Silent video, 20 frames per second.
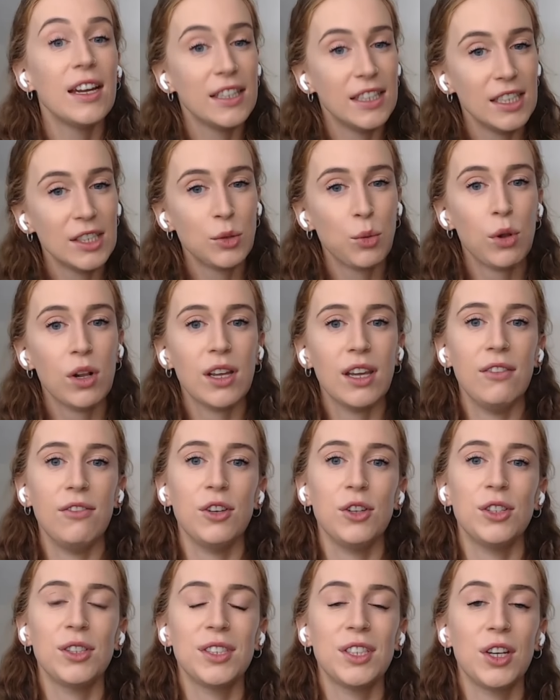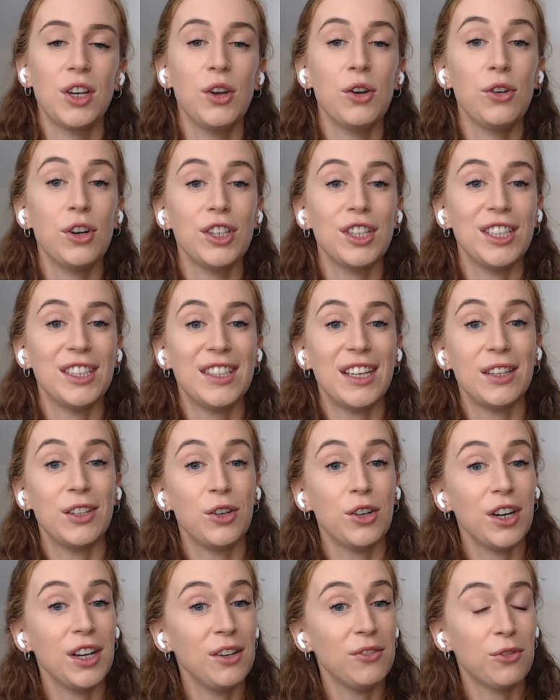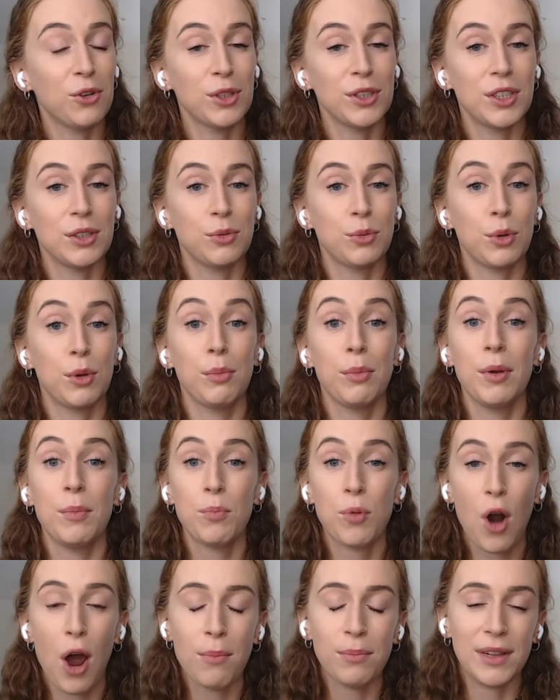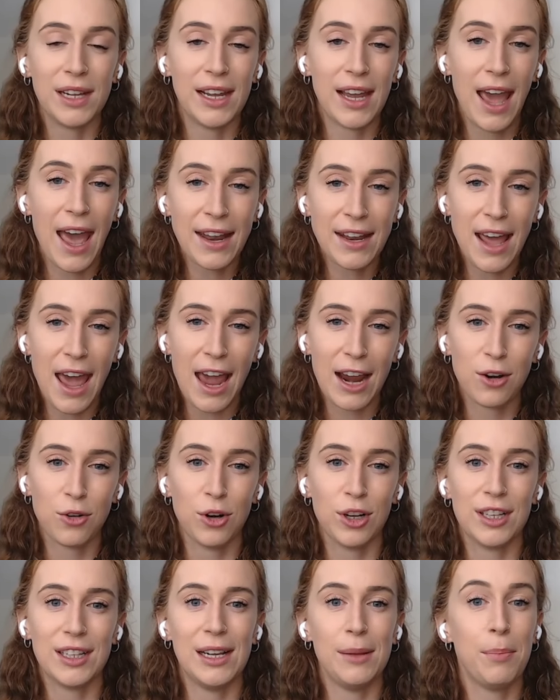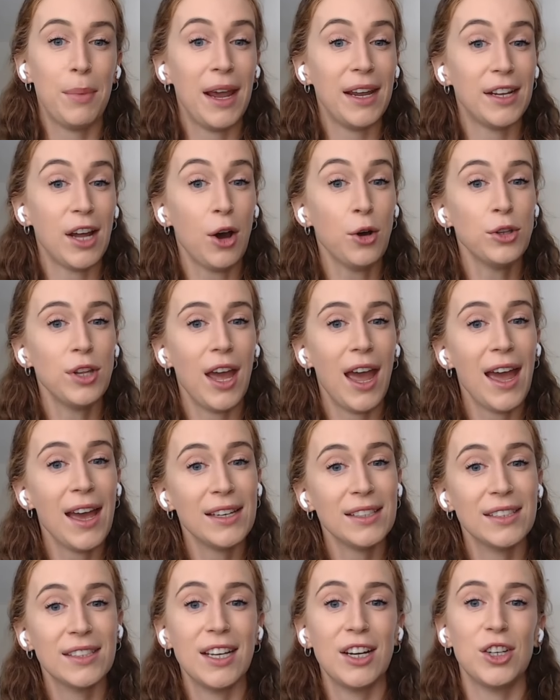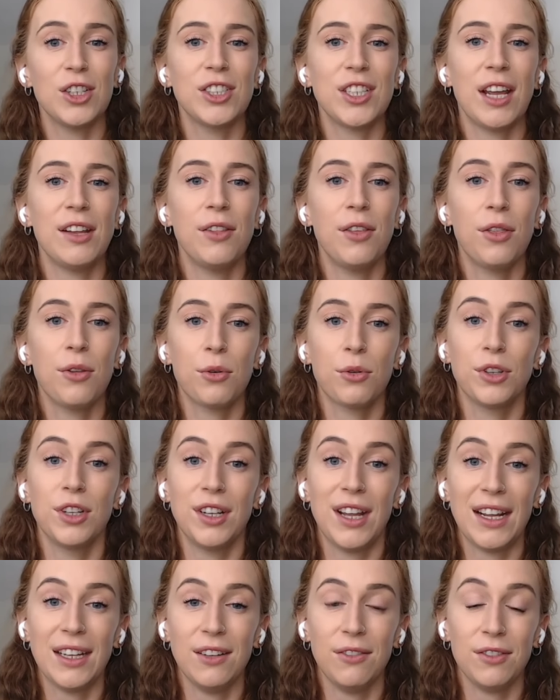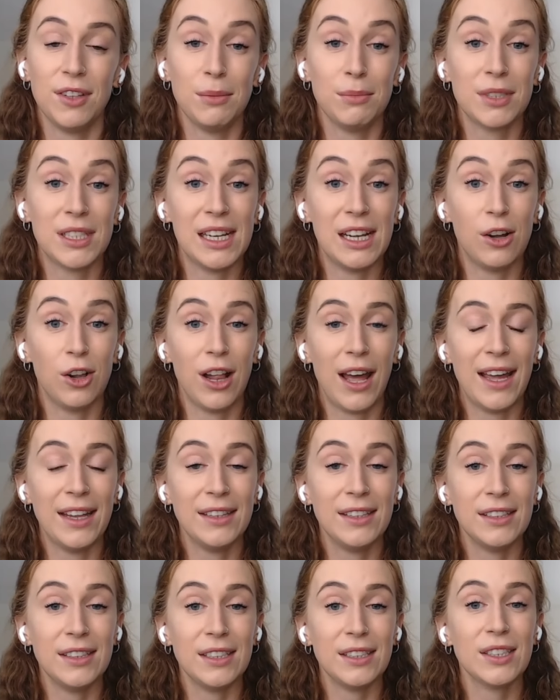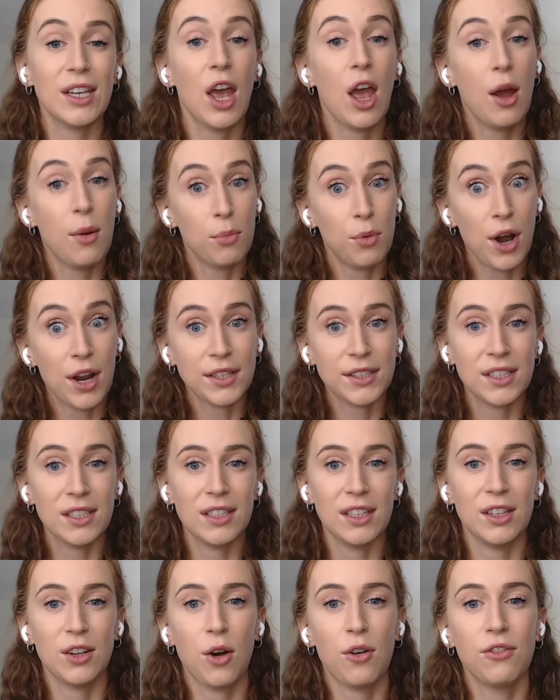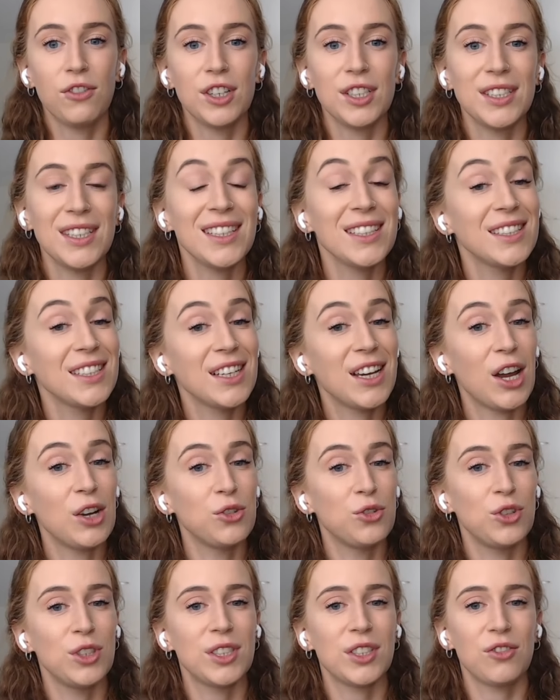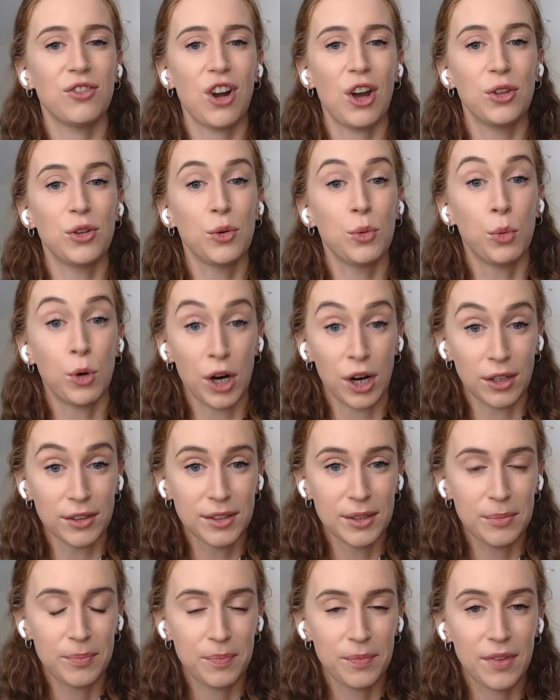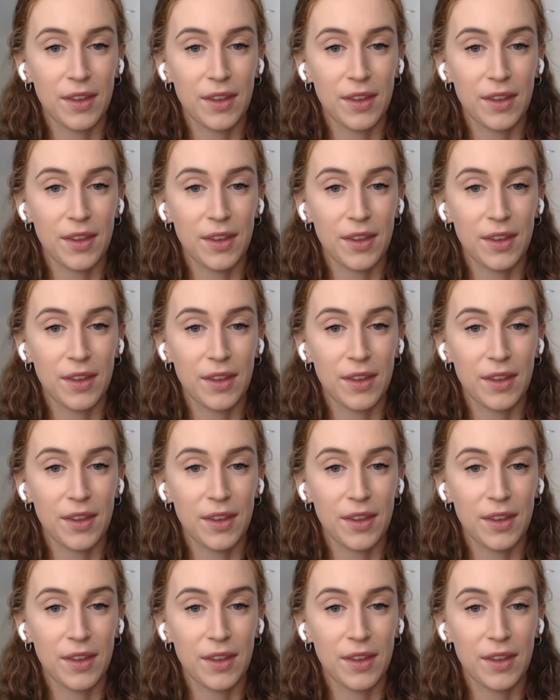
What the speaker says: This will give you the security that your invoices will be promptly and accurately paid out as they are sent through the Native Teams legal entities present in over 60 countries around the world.